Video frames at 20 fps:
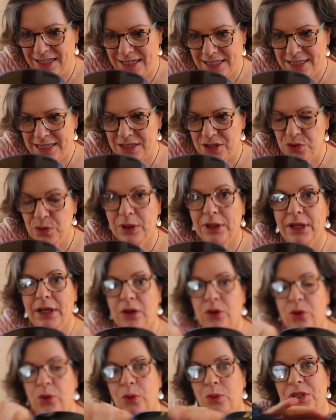this is really
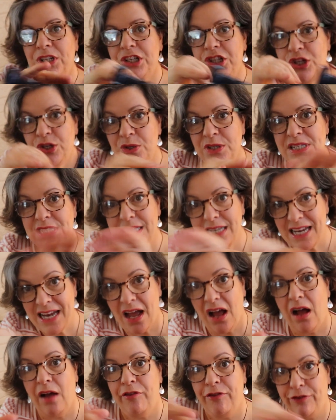cool. Did you see
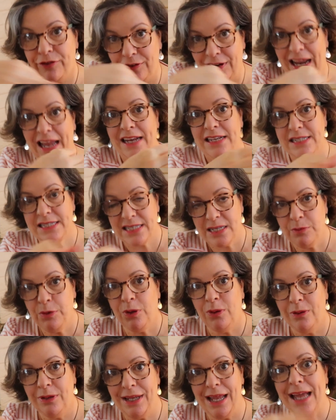how
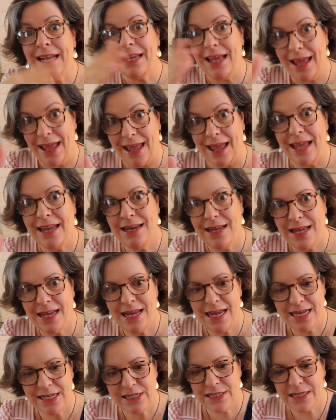flexible that head
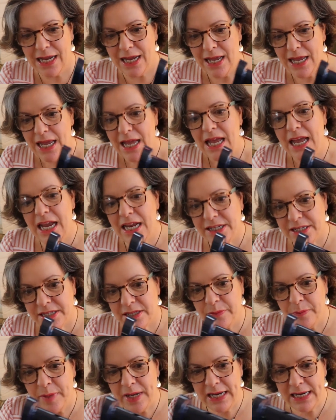is?
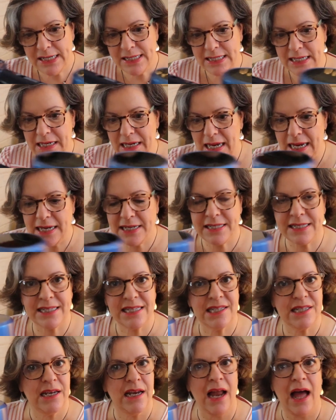It's amazing. It
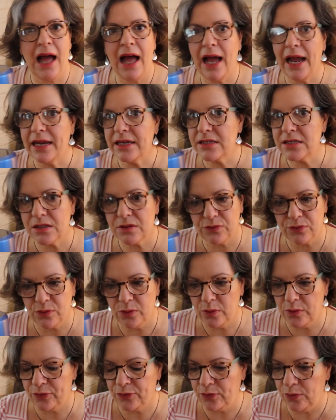slides
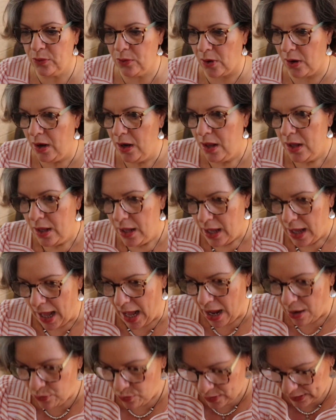through the floor.
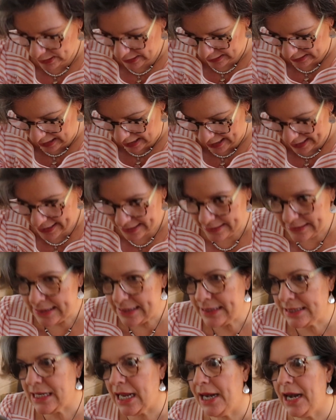I really like
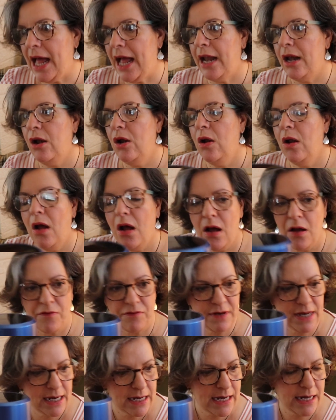this and I
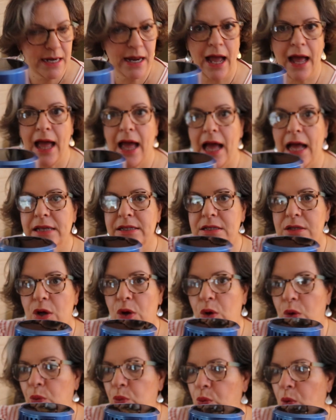love that it has
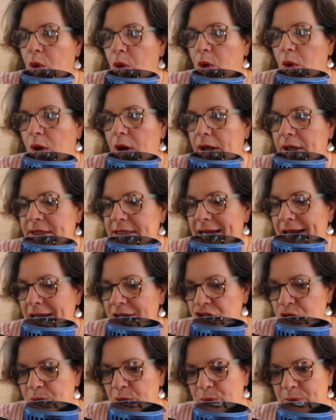a wall
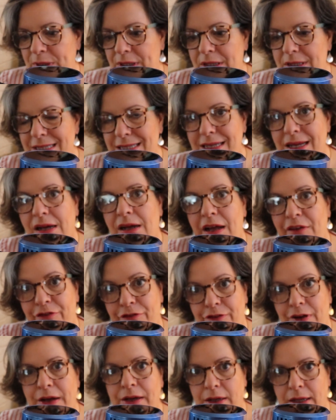attachment because now I
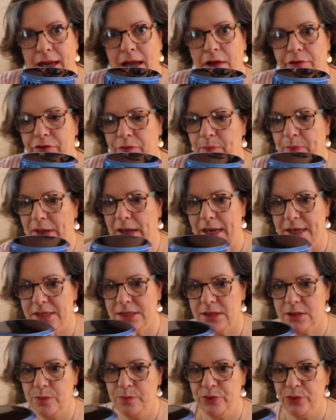finally have a
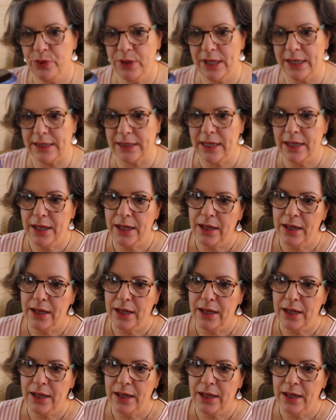place to put it.